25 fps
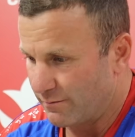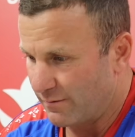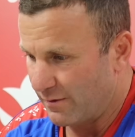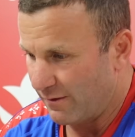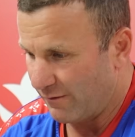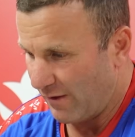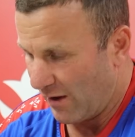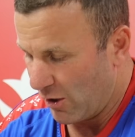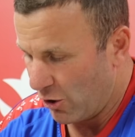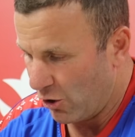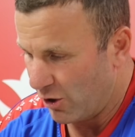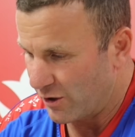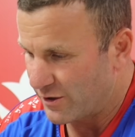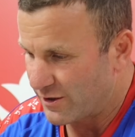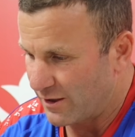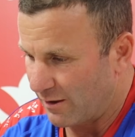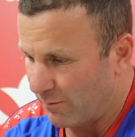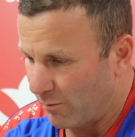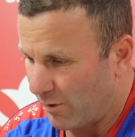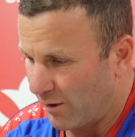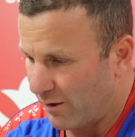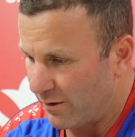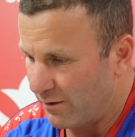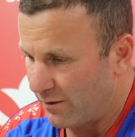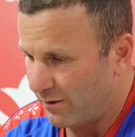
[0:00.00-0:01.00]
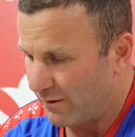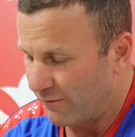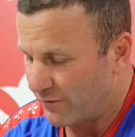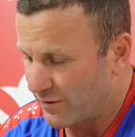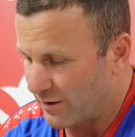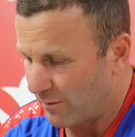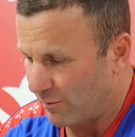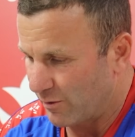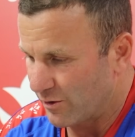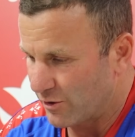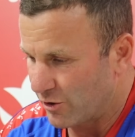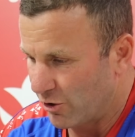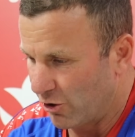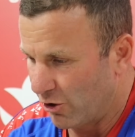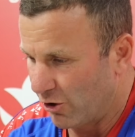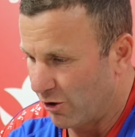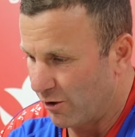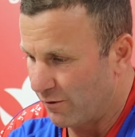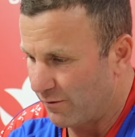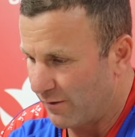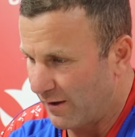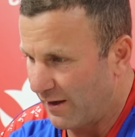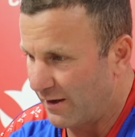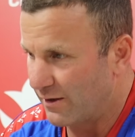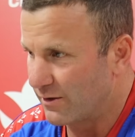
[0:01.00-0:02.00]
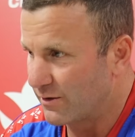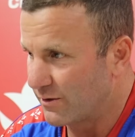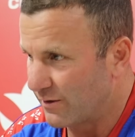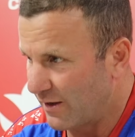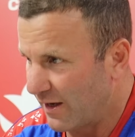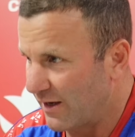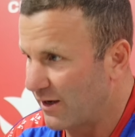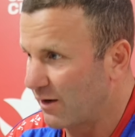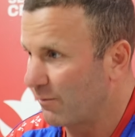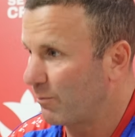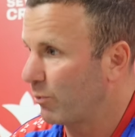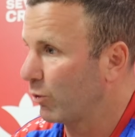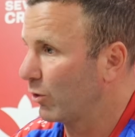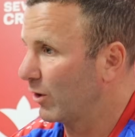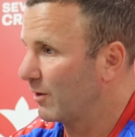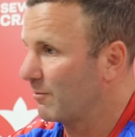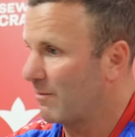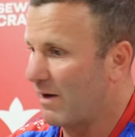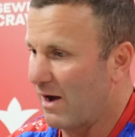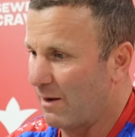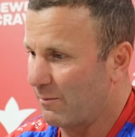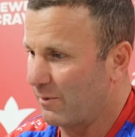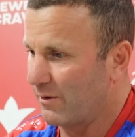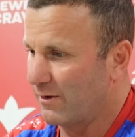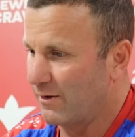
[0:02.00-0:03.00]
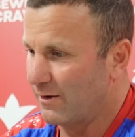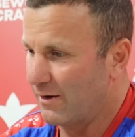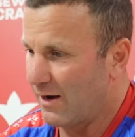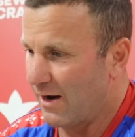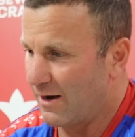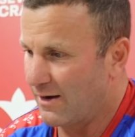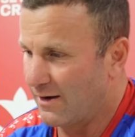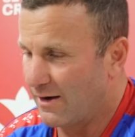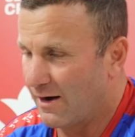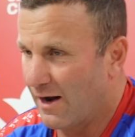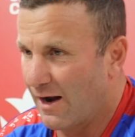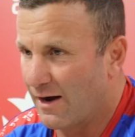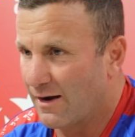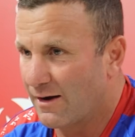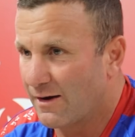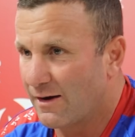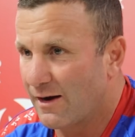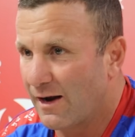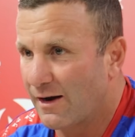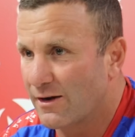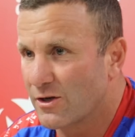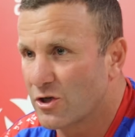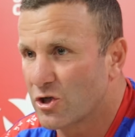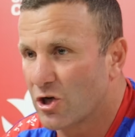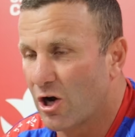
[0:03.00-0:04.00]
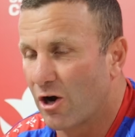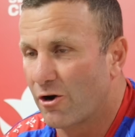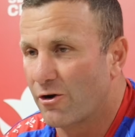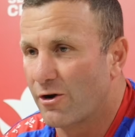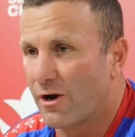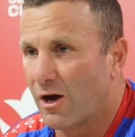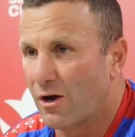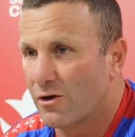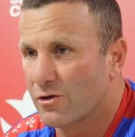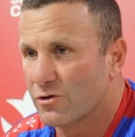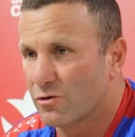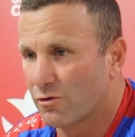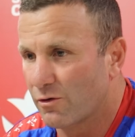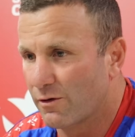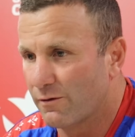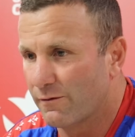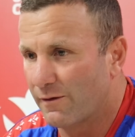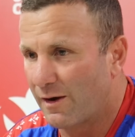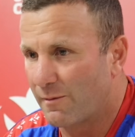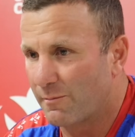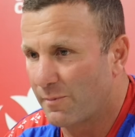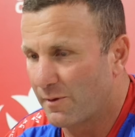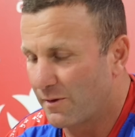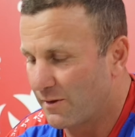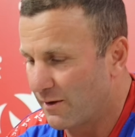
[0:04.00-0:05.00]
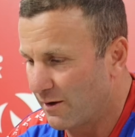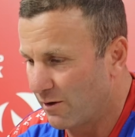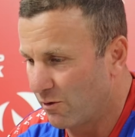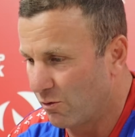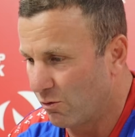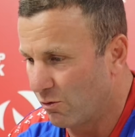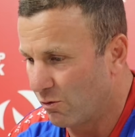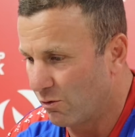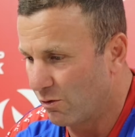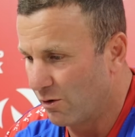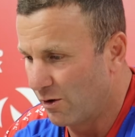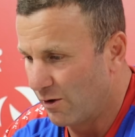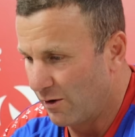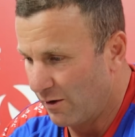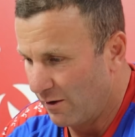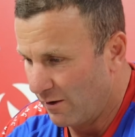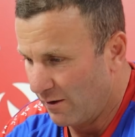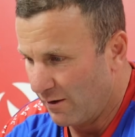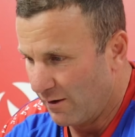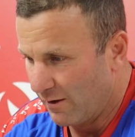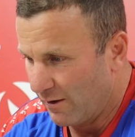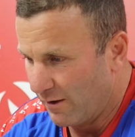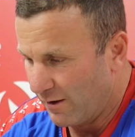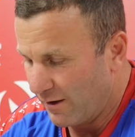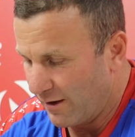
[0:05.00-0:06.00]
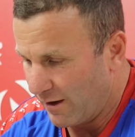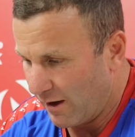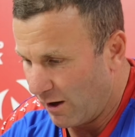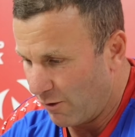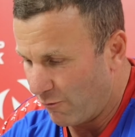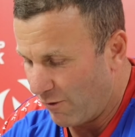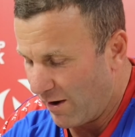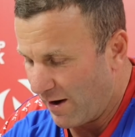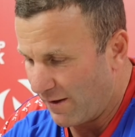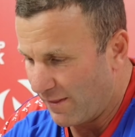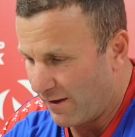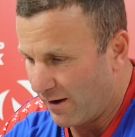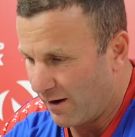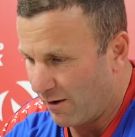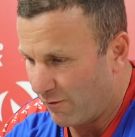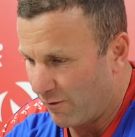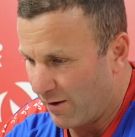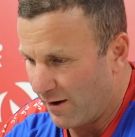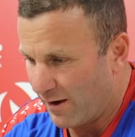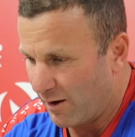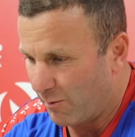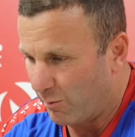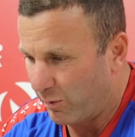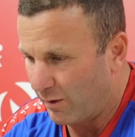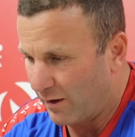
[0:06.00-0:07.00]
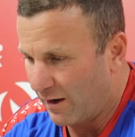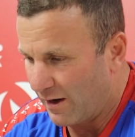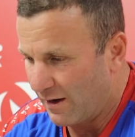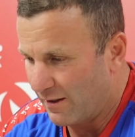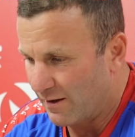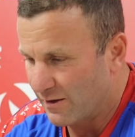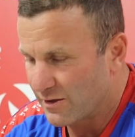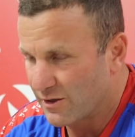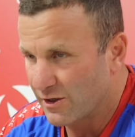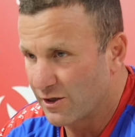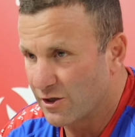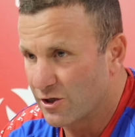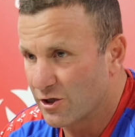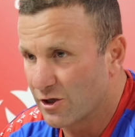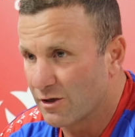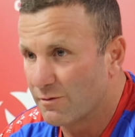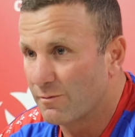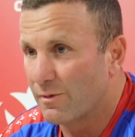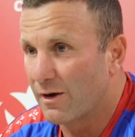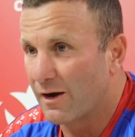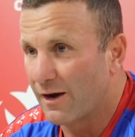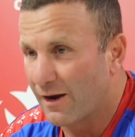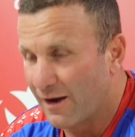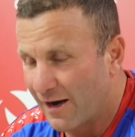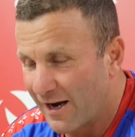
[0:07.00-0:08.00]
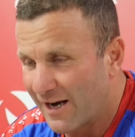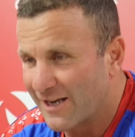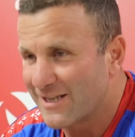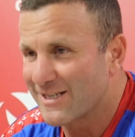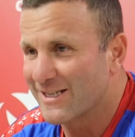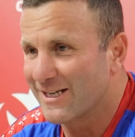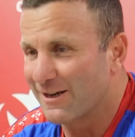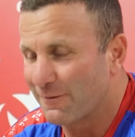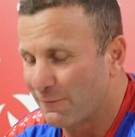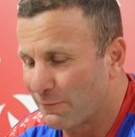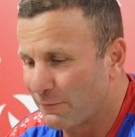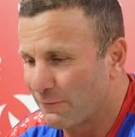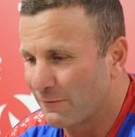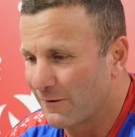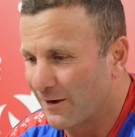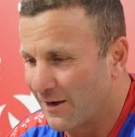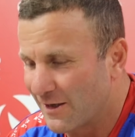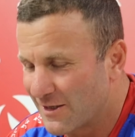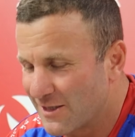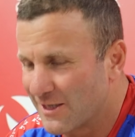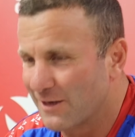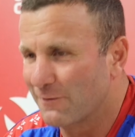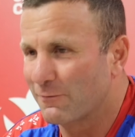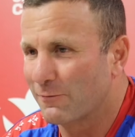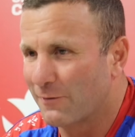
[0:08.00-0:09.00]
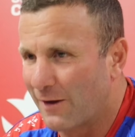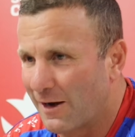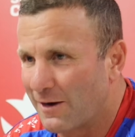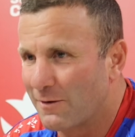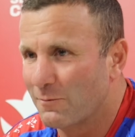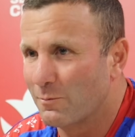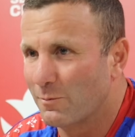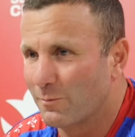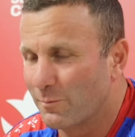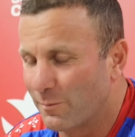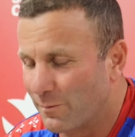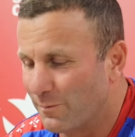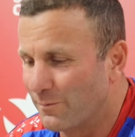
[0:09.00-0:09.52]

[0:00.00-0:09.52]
if they hurt someone, if someone's hurt, then to pull him up and show no sort of empathy or around a player that's injured. It's if they